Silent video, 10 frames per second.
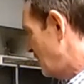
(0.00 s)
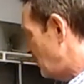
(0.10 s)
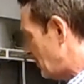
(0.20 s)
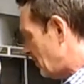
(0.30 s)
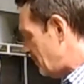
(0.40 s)

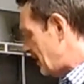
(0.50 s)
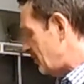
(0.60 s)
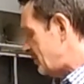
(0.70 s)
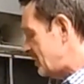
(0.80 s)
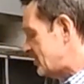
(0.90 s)
We're going to
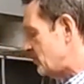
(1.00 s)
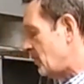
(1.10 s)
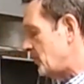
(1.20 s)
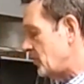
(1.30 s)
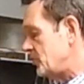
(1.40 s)
melt this.
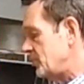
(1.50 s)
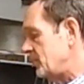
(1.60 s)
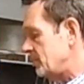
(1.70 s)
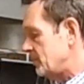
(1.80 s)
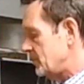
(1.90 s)
What we're going to do,